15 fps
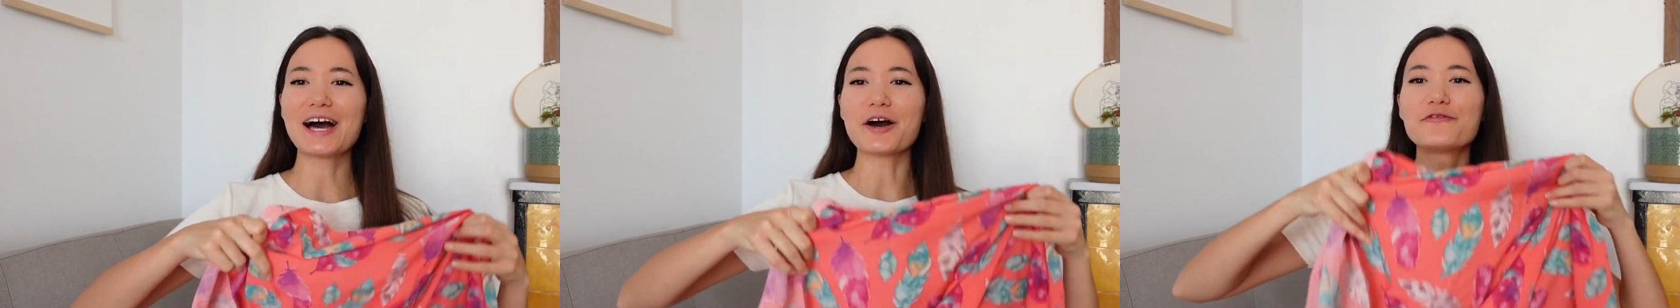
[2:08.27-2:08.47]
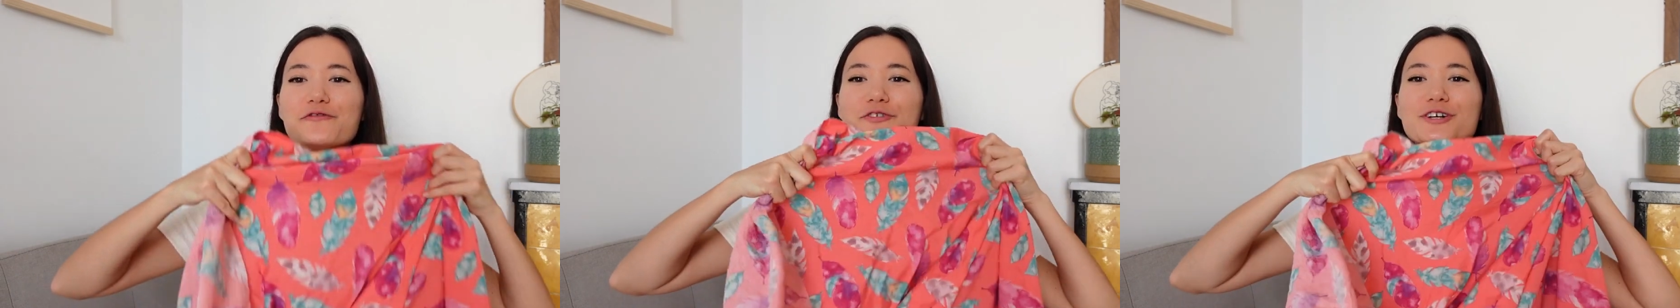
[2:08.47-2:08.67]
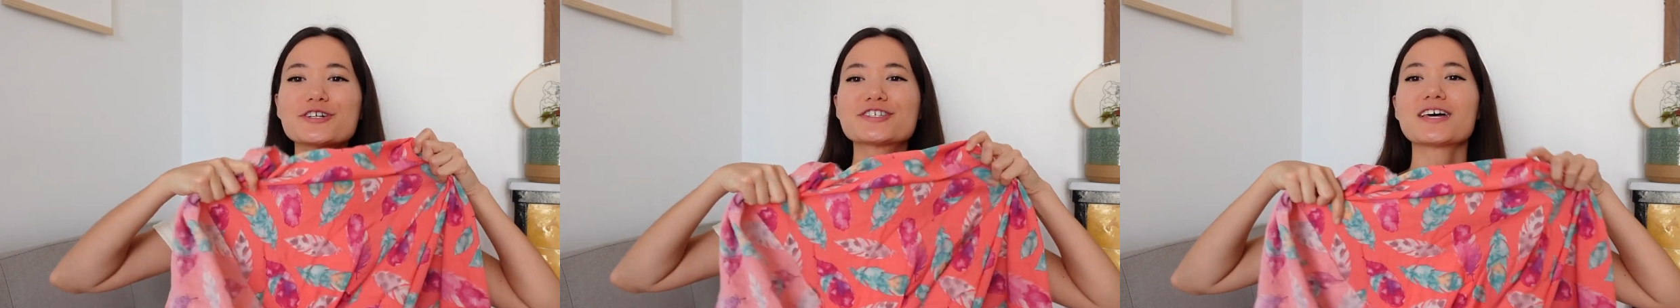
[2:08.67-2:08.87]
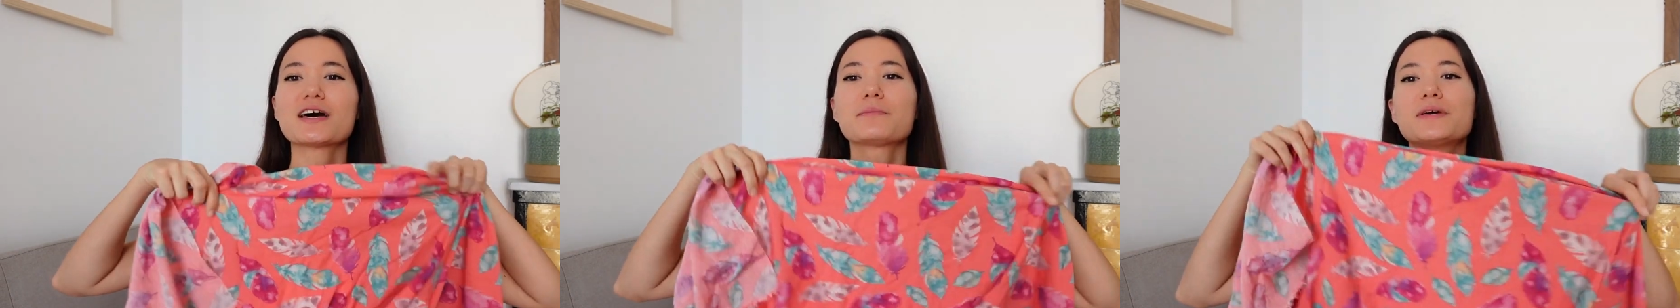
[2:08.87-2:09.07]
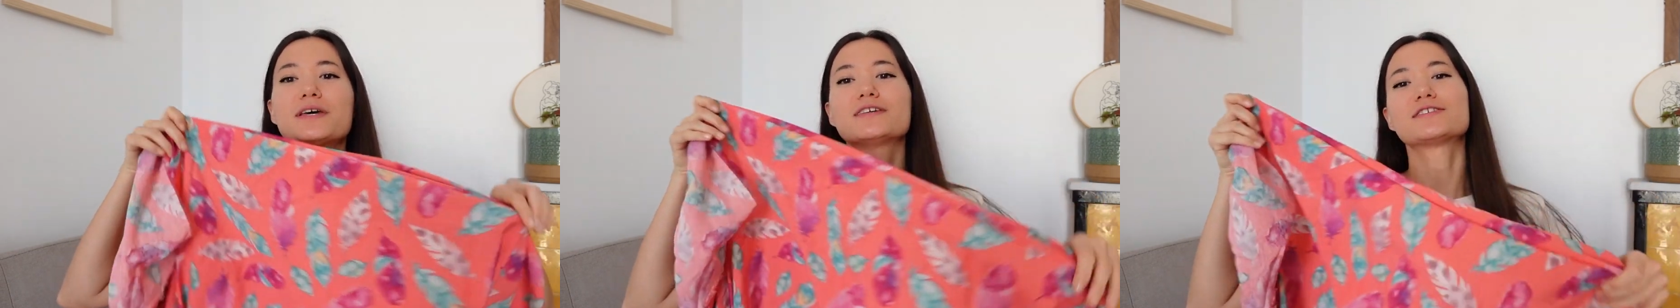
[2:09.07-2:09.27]
First
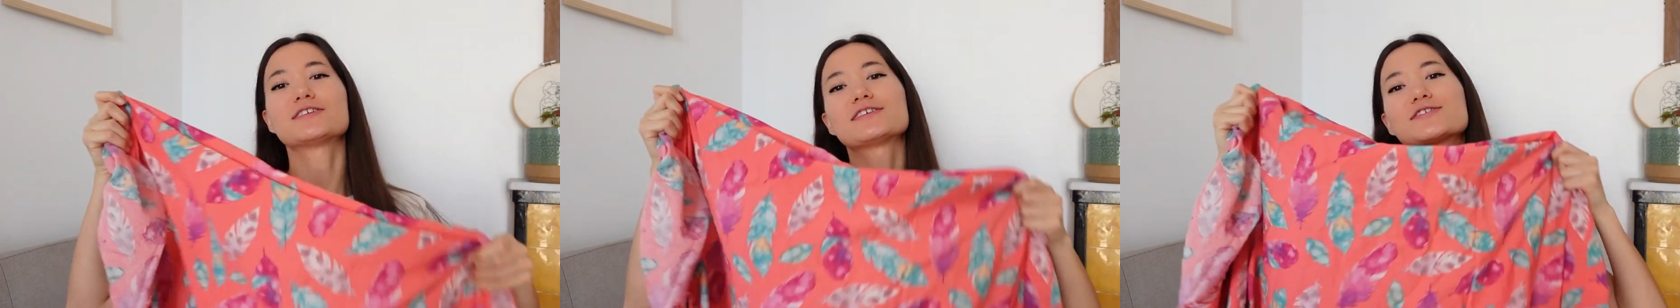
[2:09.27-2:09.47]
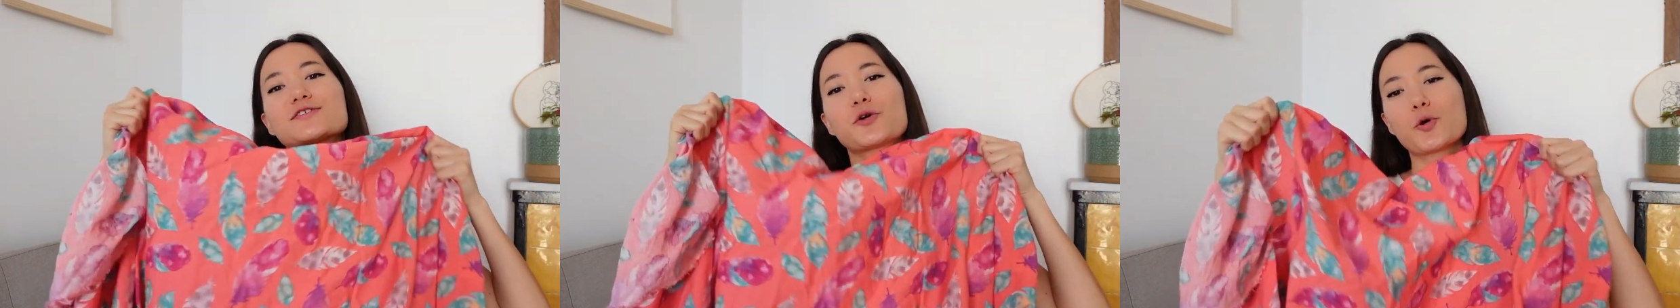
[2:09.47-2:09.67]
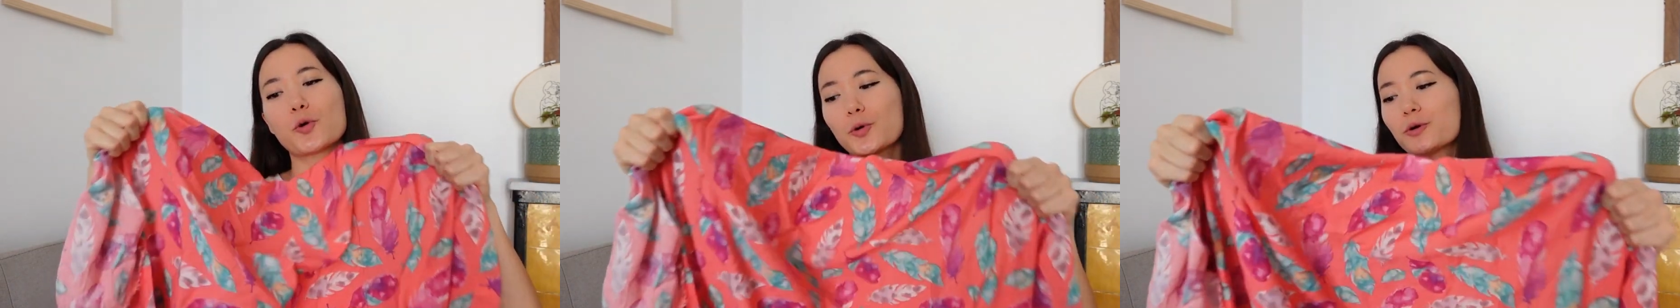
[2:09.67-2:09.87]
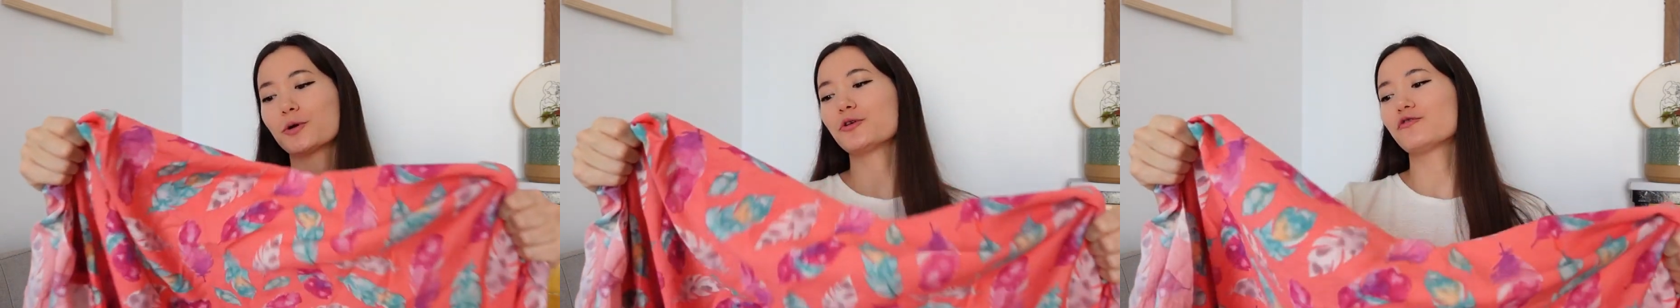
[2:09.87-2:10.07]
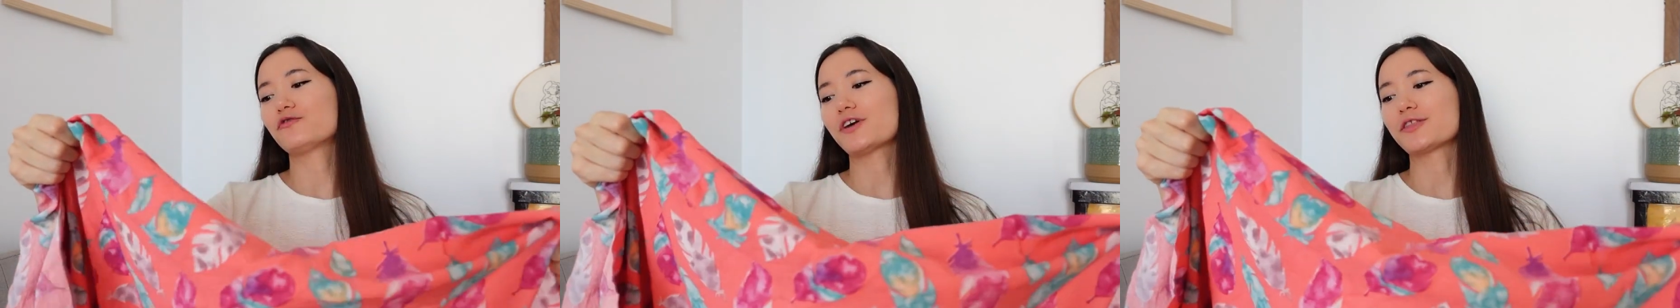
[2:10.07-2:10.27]
up is this
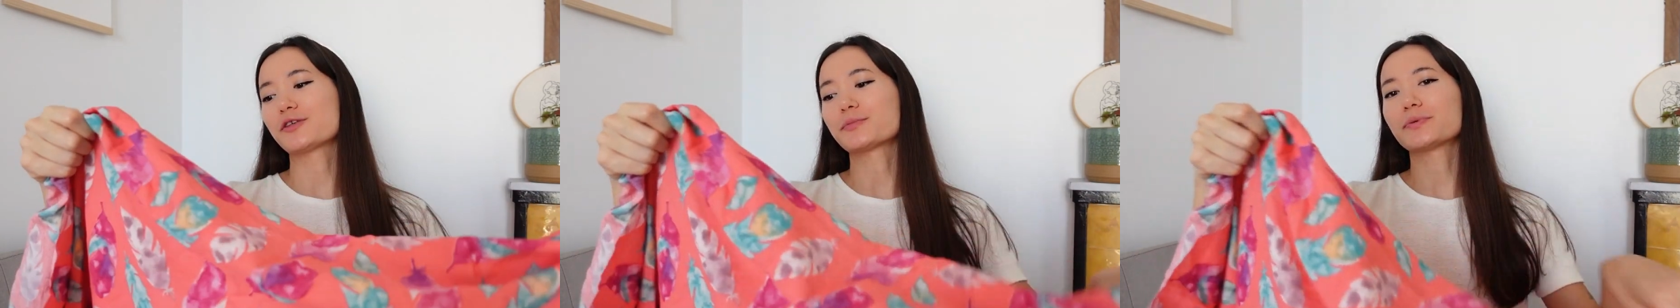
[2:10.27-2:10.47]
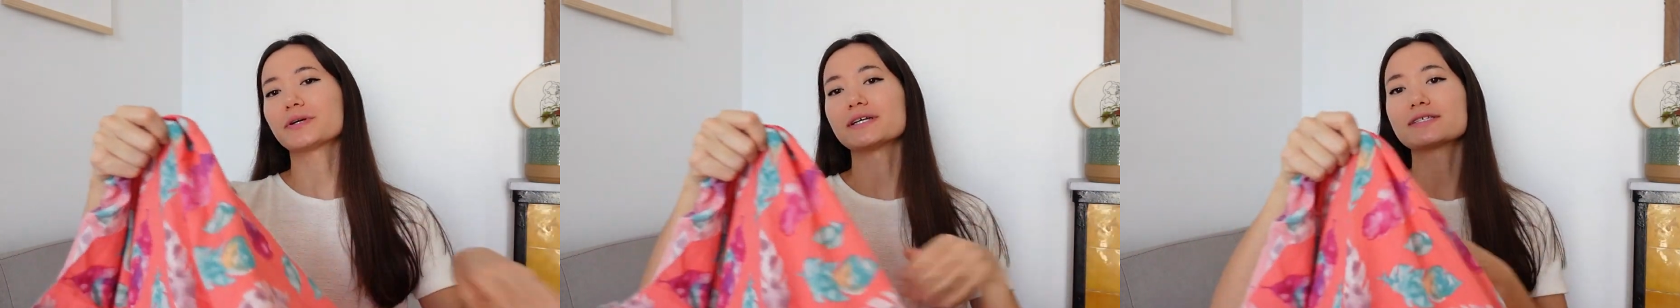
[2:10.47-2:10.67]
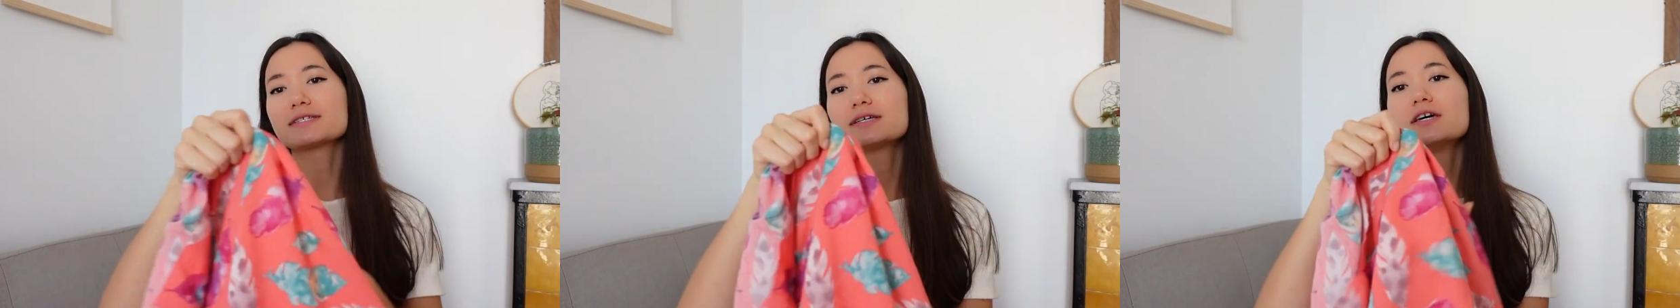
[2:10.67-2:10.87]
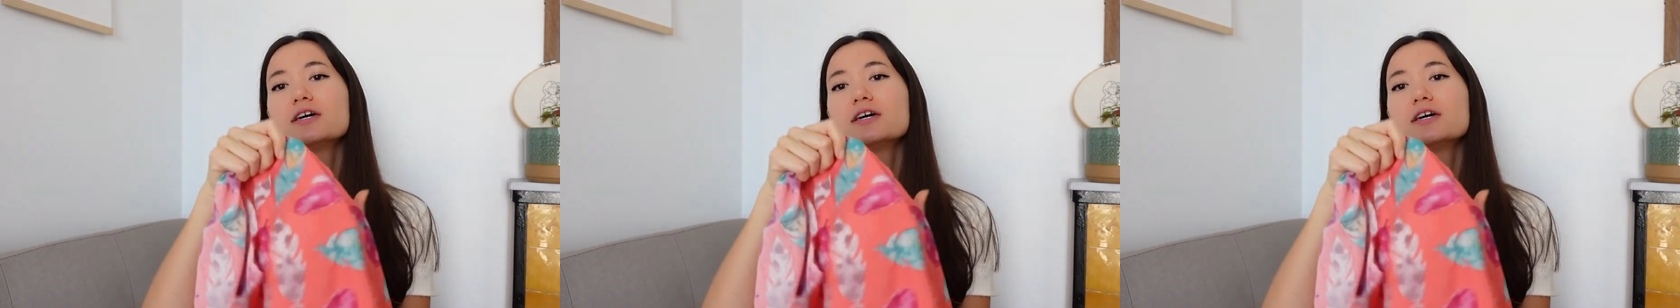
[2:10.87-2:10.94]
coral feather print.